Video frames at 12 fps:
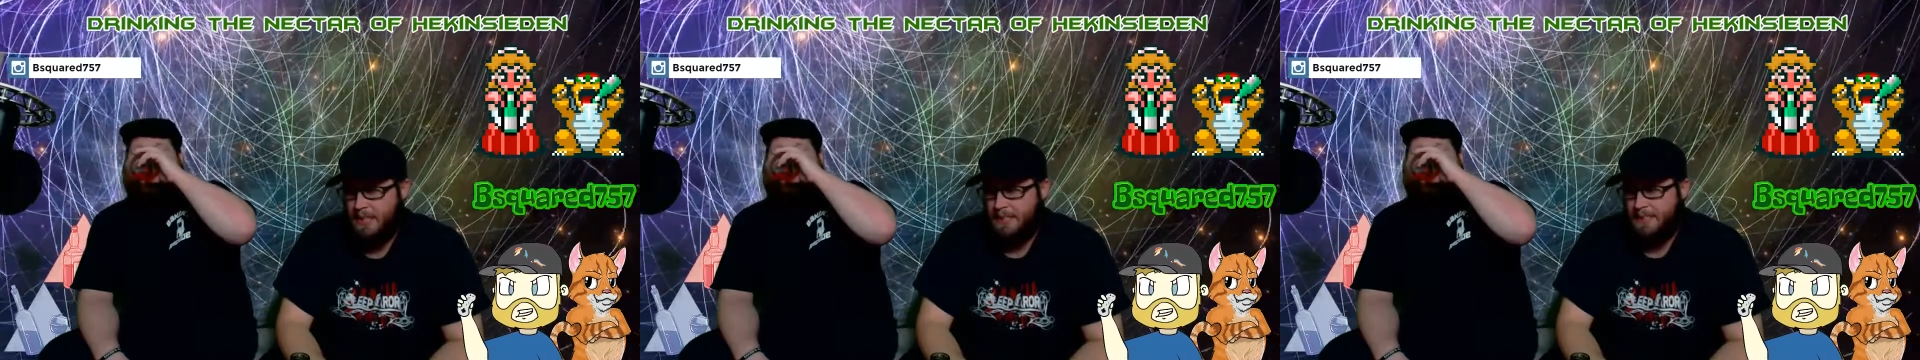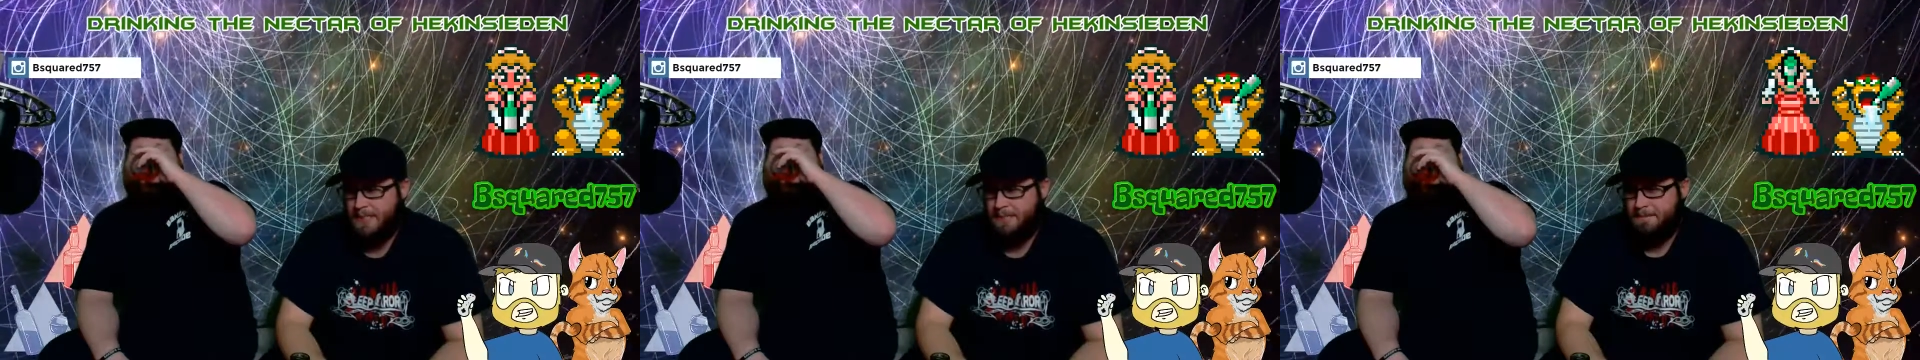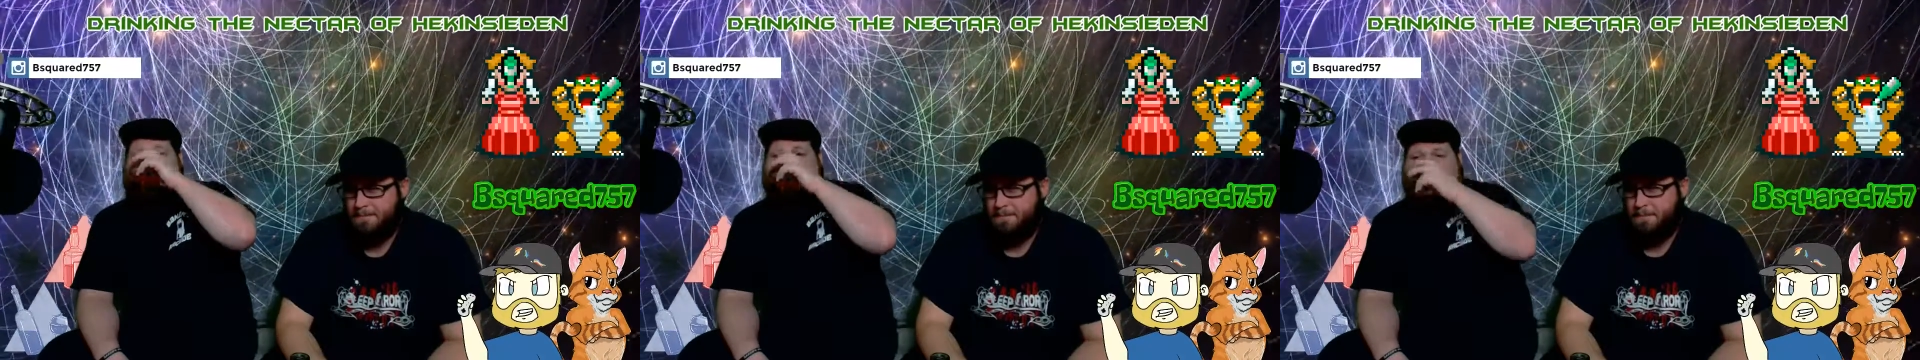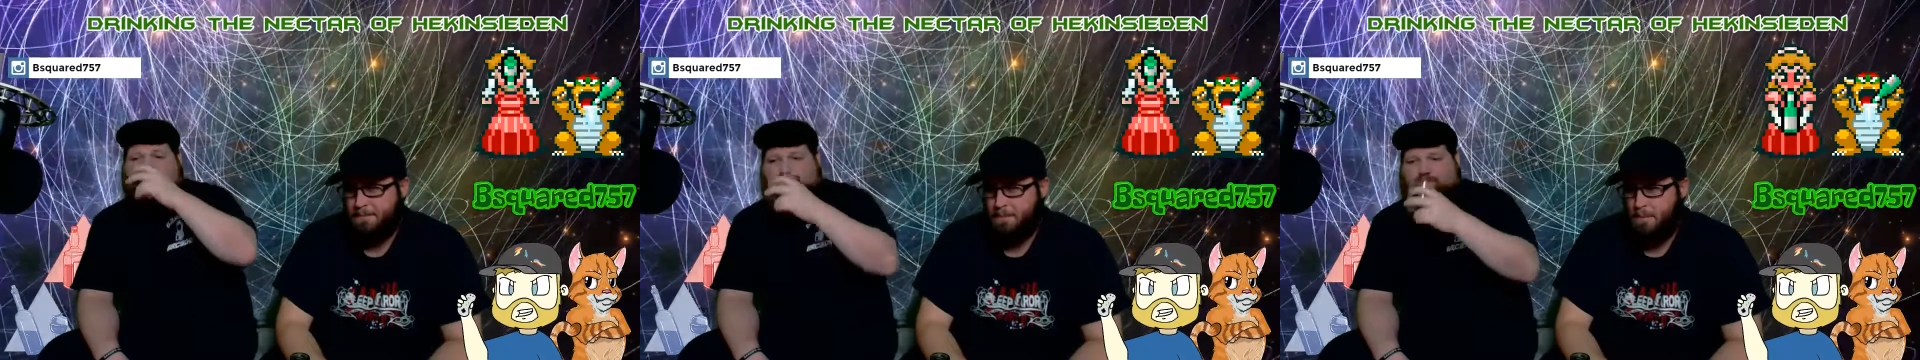
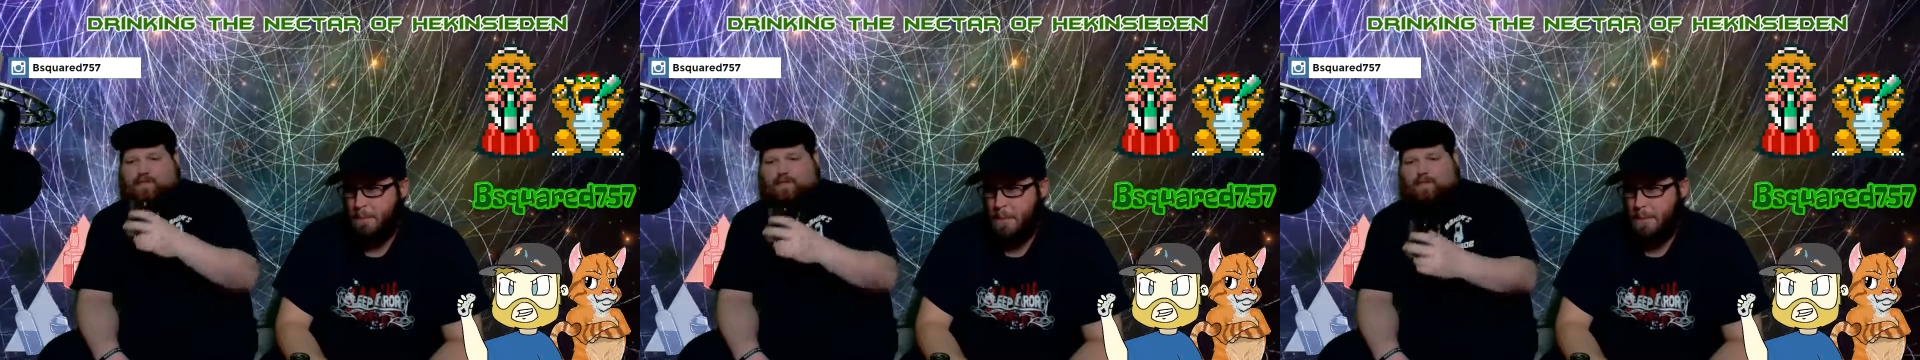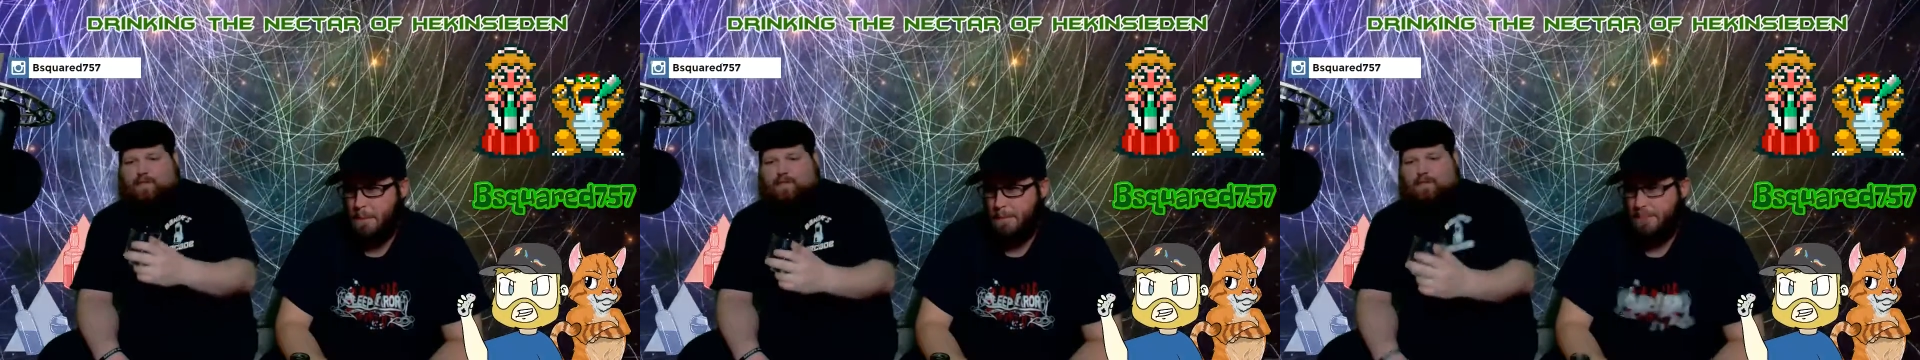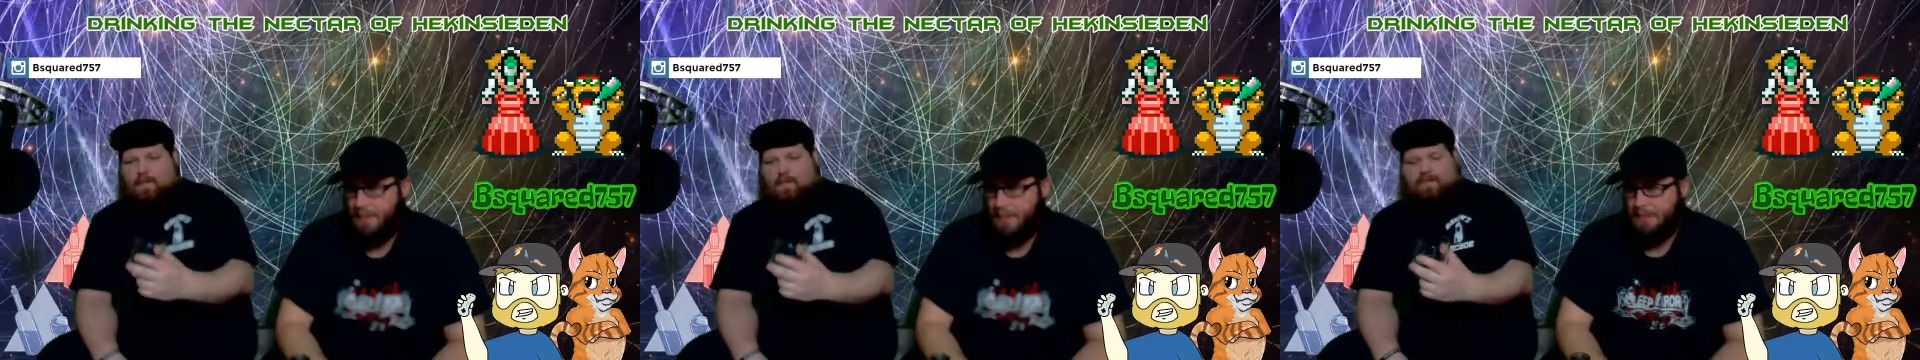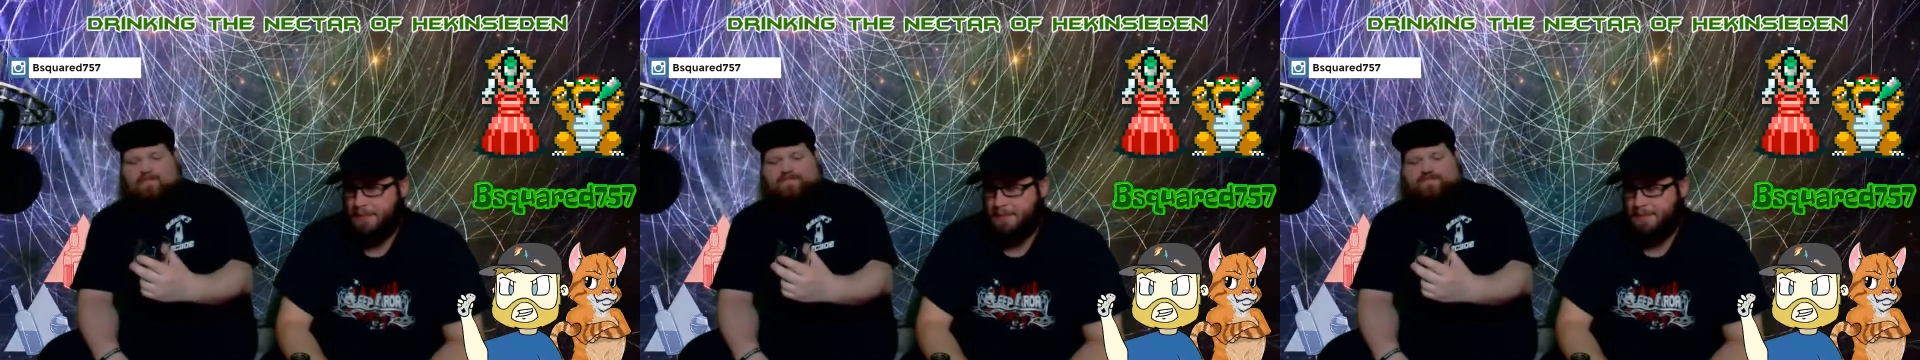
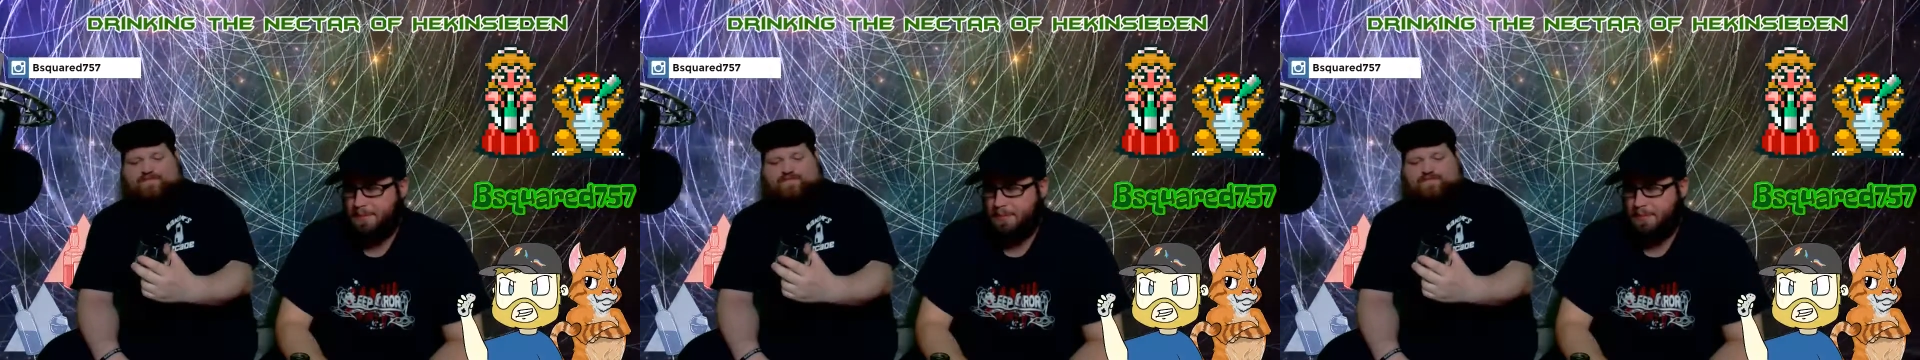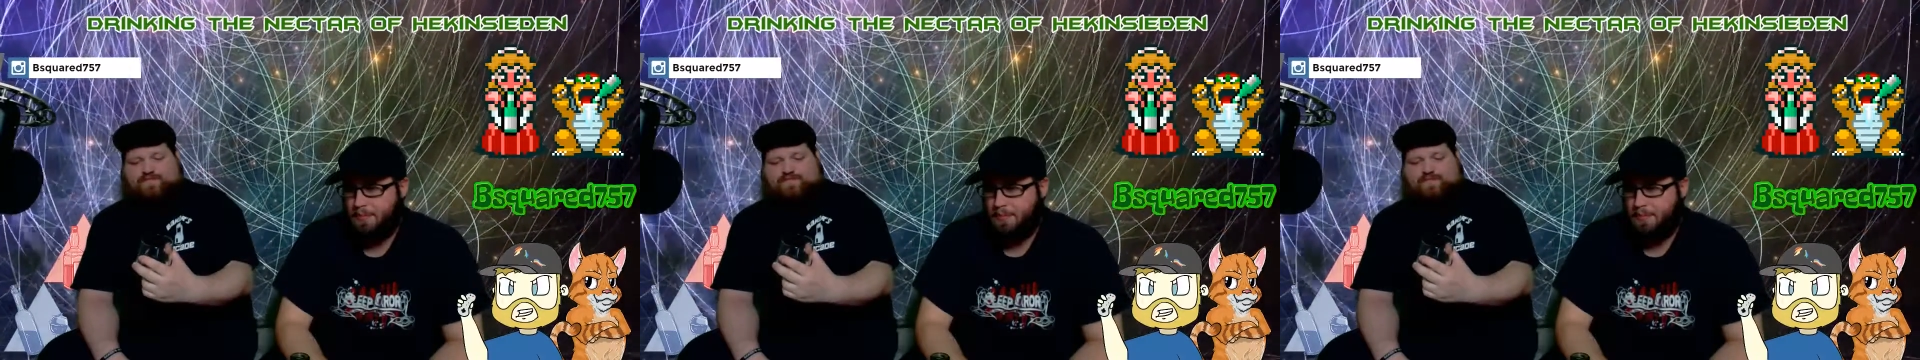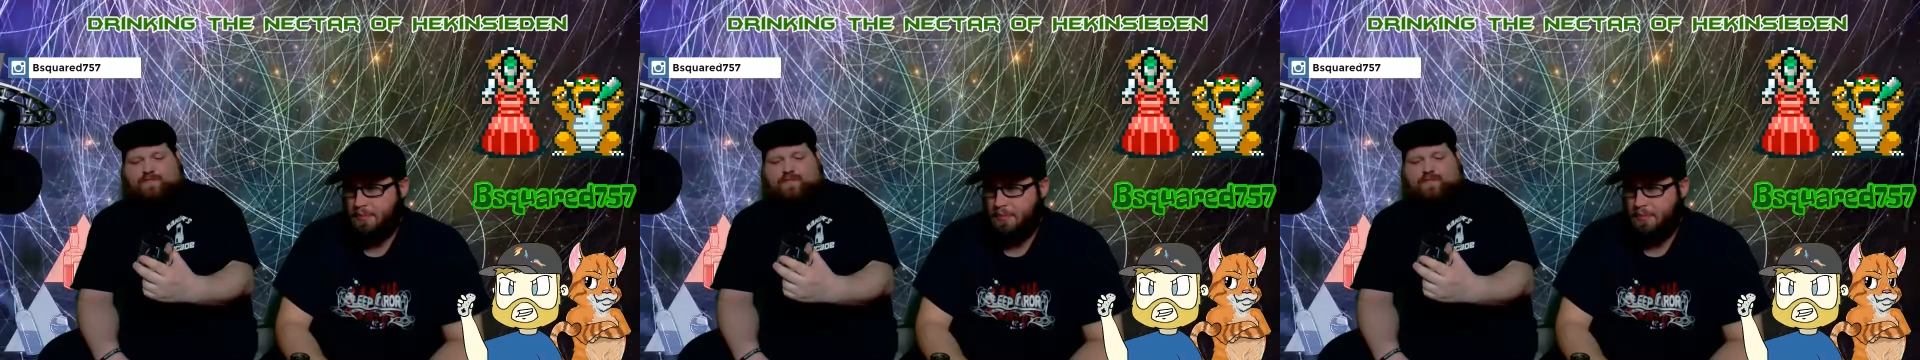(no one is talking)